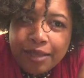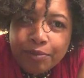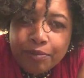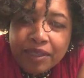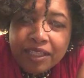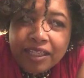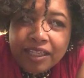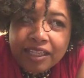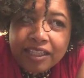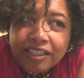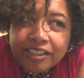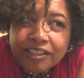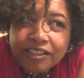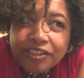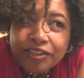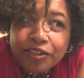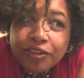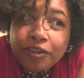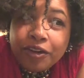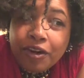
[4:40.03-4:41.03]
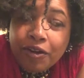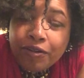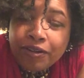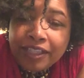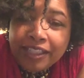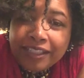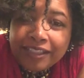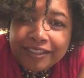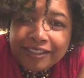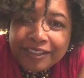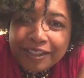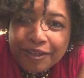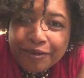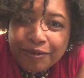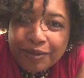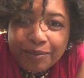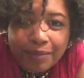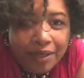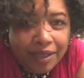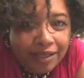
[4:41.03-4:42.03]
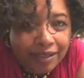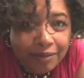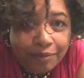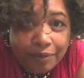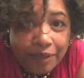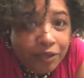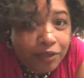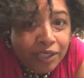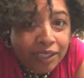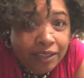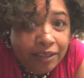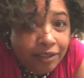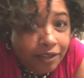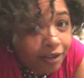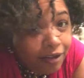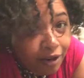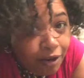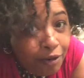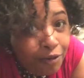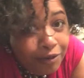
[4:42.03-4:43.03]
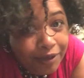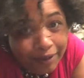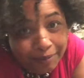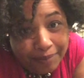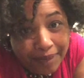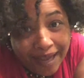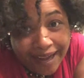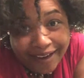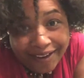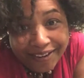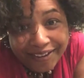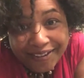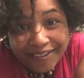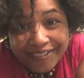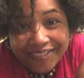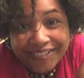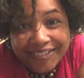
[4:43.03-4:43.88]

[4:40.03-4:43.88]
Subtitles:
because you're only concerned with building your own empire?